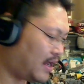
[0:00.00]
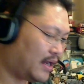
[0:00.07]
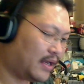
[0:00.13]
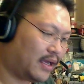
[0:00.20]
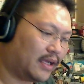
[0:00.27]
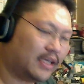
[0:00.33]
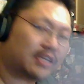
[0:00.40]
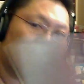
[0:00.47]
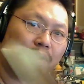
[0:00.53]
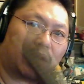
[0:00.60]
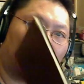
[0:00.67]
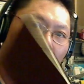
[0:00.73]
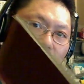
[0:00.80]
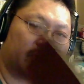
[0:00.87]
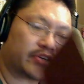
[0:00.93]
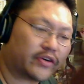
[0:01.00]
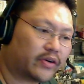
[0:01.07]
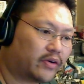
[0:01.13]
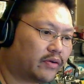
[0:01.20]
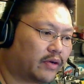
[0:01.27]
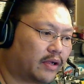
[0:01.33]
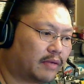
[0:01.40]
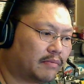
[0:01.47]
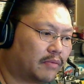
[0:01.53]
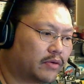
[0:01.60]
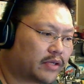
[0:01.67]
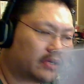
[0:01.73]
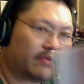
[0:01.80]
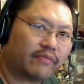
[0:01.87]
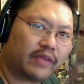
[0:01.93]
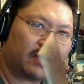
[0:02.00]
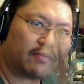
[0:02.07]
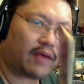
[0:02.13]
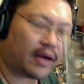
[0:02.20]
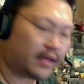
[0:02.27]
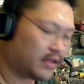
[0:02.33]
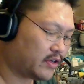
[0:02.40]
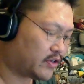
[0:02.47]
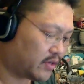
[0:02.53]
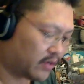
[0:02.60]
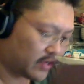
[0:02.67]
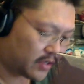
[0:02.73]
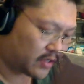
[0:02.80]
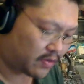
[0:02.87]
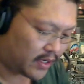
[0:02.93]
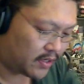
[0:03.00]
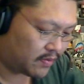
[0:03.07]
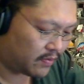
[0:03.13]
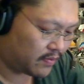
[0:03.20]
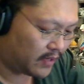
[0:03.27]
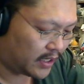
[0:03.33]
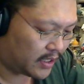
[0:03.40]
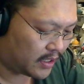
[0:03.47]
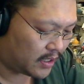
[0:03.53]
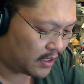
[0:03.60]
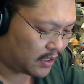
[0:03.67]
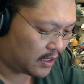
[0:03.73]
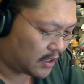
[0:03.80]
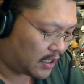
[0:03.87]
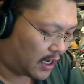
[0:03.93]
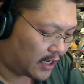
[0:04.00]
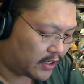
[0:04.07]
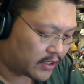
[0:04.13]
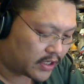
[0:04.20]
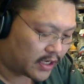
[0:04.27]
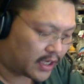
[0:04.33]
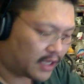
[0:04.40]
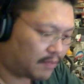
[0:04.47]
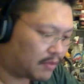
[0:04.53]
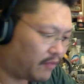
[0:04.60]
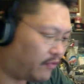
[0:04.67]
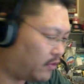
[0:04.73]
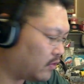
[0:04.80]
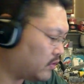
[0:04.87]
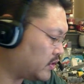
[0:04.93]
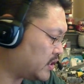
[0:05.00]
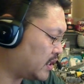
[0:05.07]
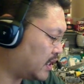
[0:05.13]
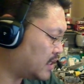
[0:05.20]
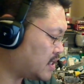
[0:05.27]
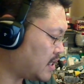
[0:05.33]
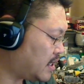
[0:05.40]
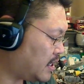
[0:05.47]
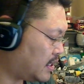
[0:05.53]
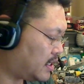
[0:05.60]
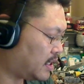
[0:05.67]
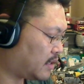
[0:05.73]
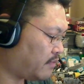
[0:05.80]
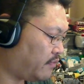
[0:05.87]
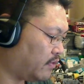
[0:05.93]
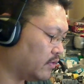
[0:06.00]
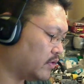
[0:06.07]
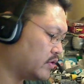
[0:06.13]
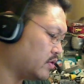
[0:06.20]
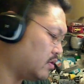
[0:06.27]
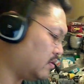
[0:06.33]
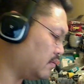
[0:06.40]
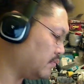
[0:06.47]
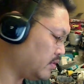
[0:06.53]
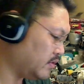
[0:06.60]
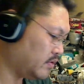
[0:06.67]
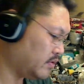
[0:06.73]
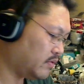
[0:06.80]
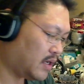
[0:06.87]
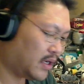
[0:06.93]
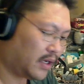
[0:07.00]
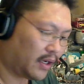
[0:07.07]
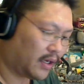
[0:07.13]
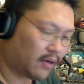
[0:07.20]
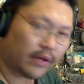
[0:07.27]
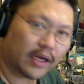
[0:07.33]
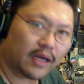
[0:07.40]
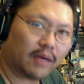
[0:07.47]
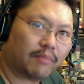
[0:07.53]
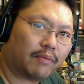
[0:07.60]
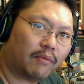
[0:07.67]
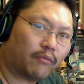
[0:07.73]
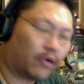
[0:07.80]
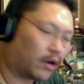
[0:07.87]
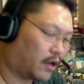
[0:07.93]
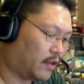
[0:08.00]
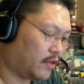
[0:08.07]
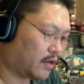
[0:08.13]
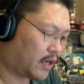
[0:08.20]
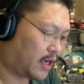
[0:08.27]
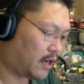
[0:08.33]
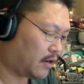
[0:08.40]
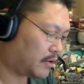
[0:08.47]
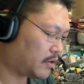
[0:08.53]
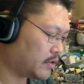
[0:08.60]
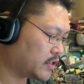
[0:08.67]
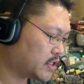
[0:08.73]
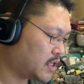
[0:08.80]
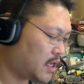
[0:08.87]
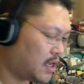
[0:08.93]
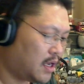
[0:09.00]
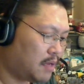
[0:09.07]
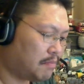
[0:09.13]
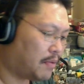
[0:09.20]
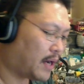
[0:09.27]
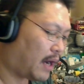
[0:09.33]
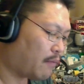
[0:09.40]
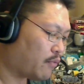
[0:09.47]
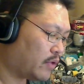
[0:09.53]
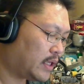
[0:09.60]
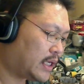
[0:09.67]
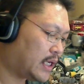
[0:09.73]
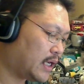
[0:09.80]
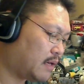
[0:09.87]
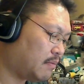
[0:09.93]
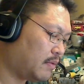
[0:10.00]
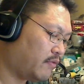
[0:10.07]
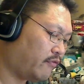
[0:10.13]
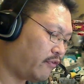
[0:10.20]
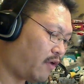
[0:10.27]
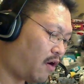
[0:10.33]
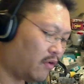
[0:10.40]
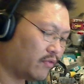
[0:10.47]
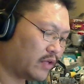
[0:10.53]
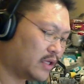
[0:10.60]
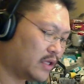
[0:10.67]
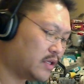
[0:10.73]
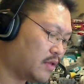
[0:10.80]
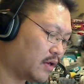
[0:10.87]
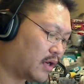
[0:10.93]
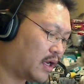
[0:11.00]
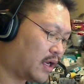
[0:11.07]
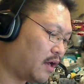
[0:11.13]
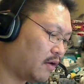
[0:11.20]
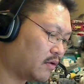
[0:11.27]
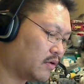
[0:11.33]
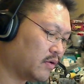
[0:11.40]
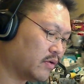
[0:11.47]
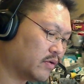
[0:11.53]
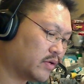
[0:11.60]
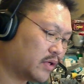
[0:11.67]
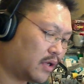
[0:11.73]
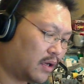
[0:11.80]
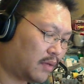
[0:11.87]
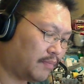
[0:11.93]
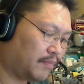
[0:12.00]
And each player had a journal, and most of them did write in the journal. It's great to read. I usually keep the folders unless they need to take the folders home to you know, read up and work on their characters. But I really get them involved into their characters.